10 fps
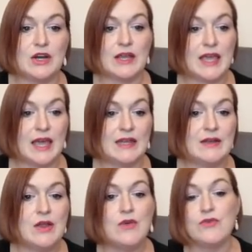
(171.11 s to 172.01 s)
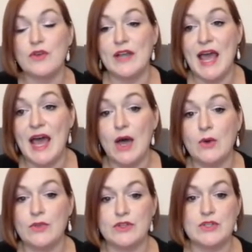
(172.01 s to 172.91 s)
Again, for now,
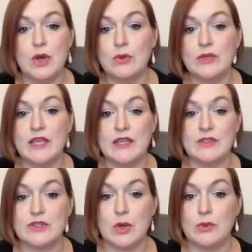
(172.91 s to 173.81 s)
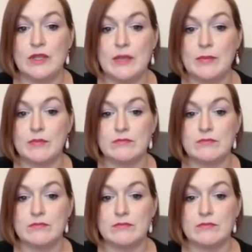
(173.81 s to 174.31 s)
there's only there's only